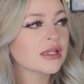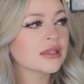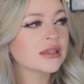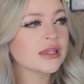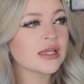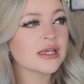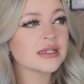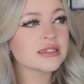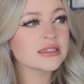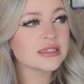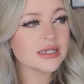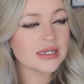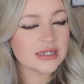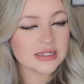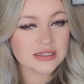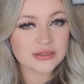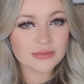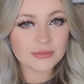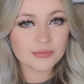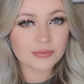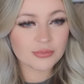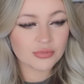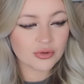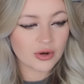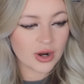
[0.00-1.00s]
this is
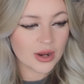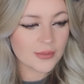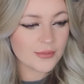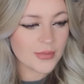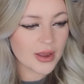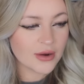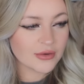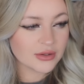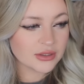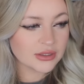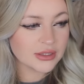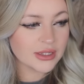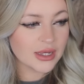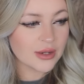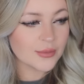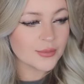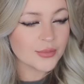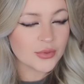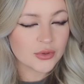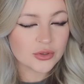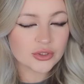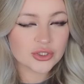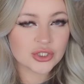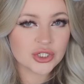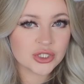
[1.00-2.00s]
primarily a
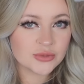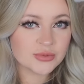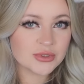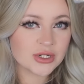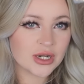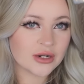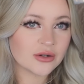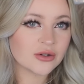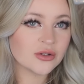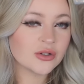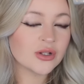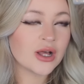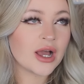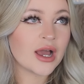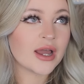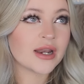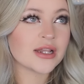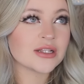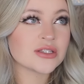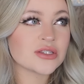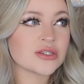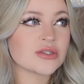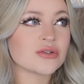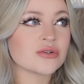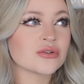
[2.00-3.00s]
booktube channel and
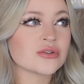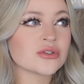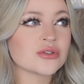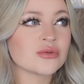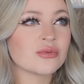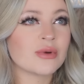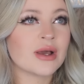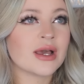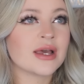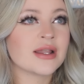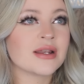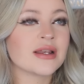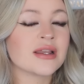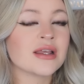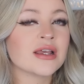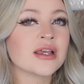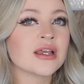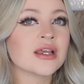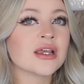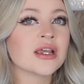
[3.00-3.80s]
it sucks when